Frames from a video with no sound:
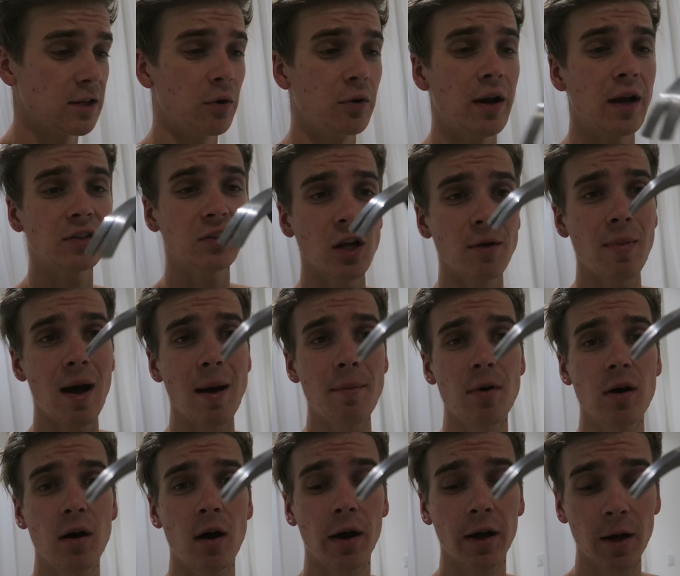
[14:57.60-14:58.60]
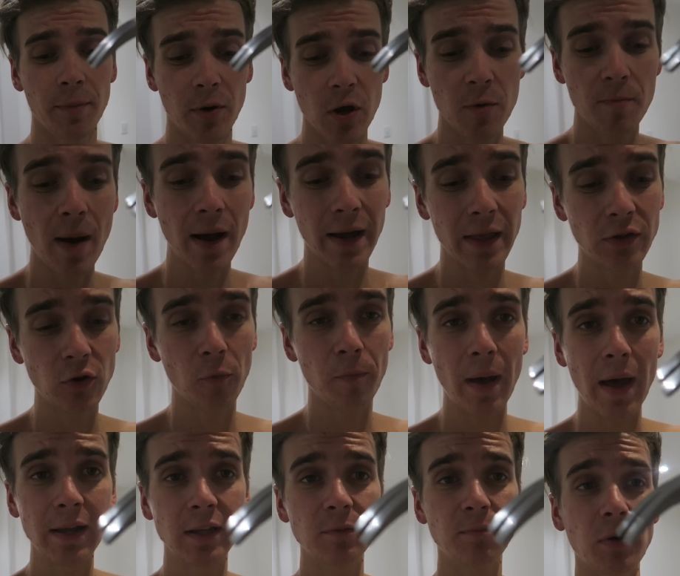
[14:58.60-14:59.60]
Until next time, Hammer, I'm gonna put you back in your
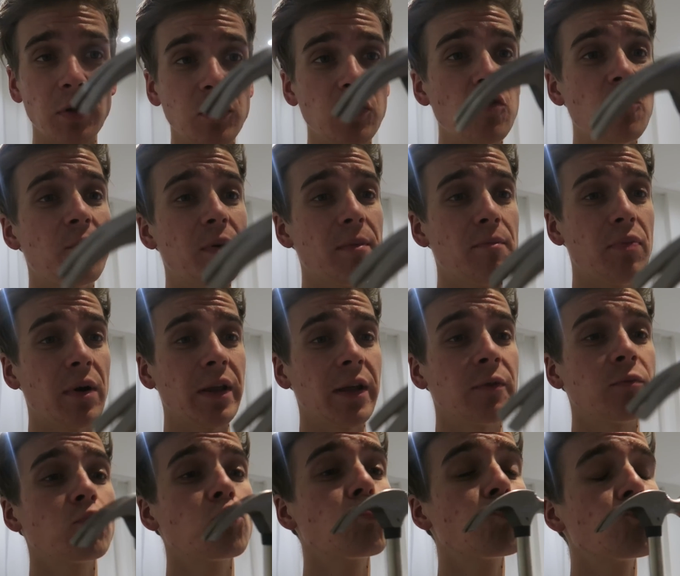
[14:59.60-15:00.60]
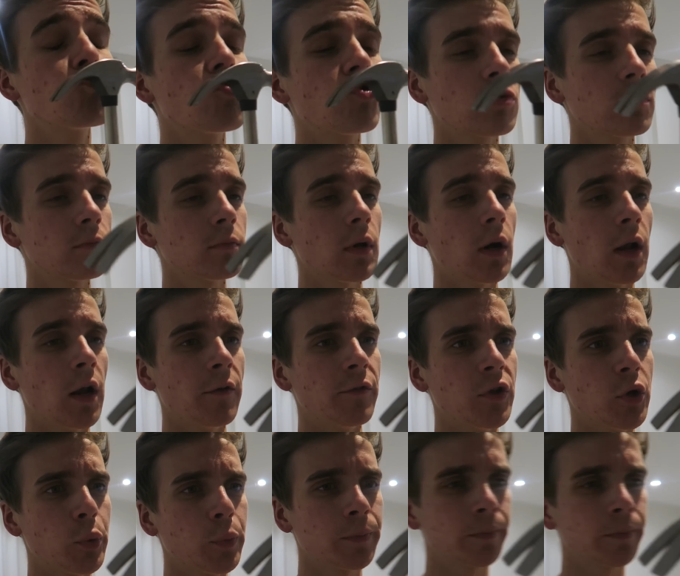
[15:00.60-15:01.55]
bed, but you've been brilliant. I love you.